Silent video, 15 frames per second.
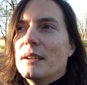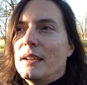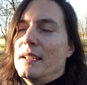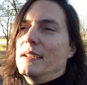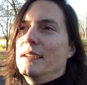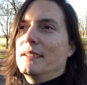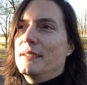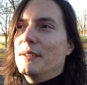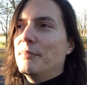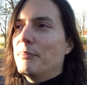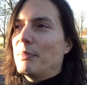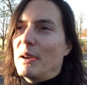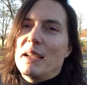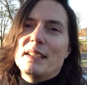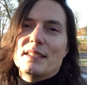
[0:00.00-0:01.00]
uh,
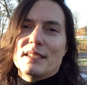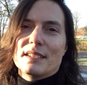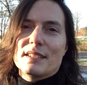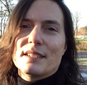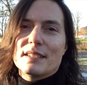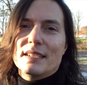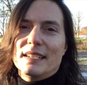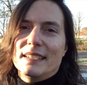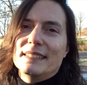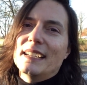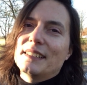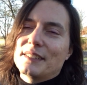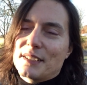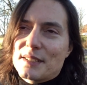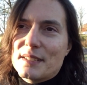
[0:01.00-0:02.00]
places.
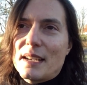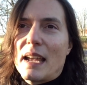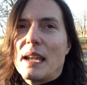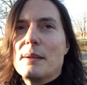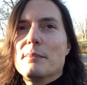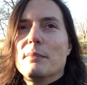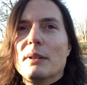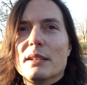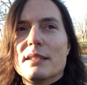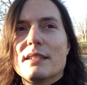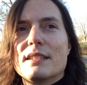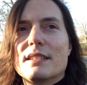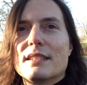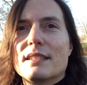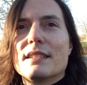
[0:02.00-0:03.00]
Not the same,
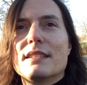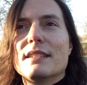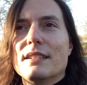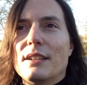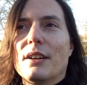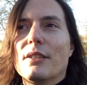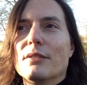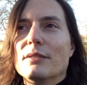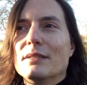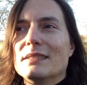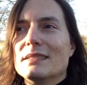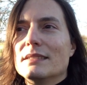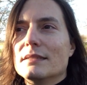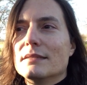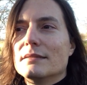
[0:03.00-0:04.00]
but you know,
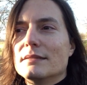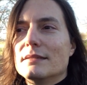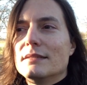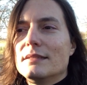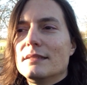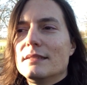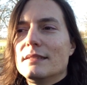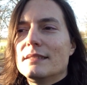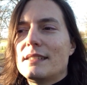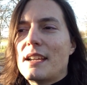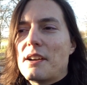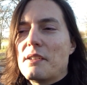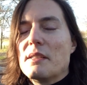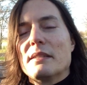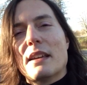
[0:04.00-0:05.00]

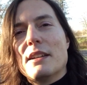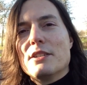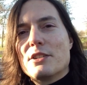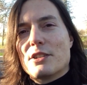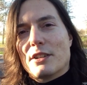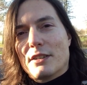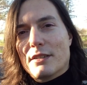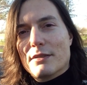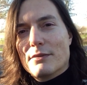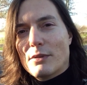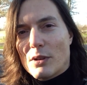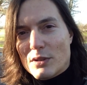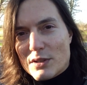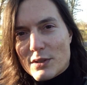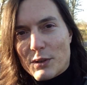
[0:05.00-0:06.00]
their intention
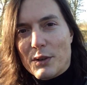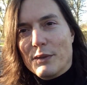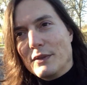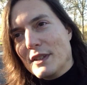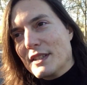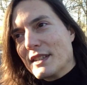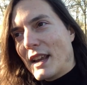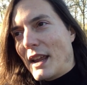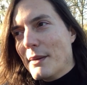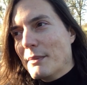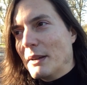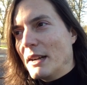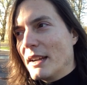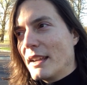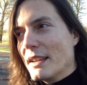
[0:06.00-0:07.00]
was sort of the
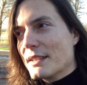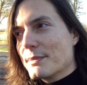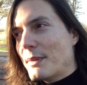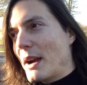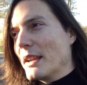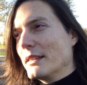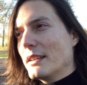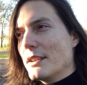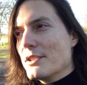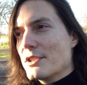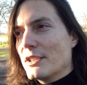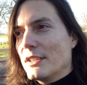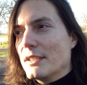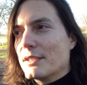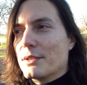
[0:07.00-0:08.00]
same. And I guess my
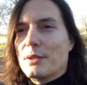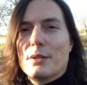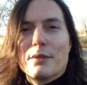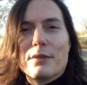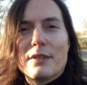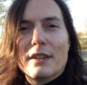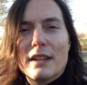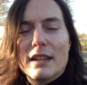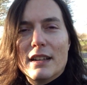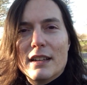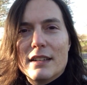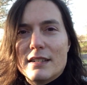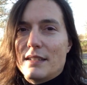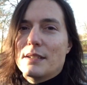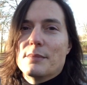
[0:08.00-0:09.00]
intention is sort of
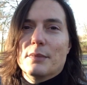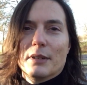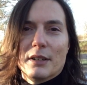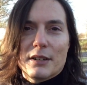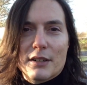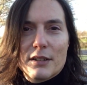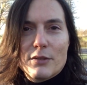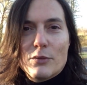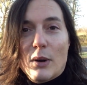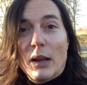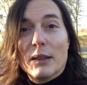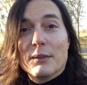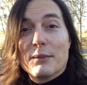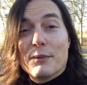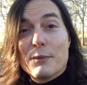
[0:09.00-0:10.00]
similar
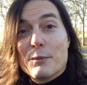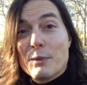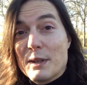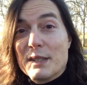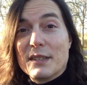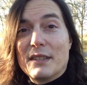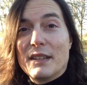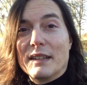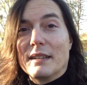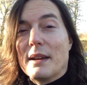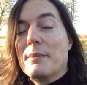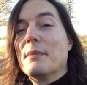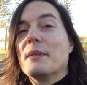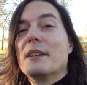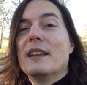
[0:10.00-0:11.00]
while visiting
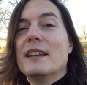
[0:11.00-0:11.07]
them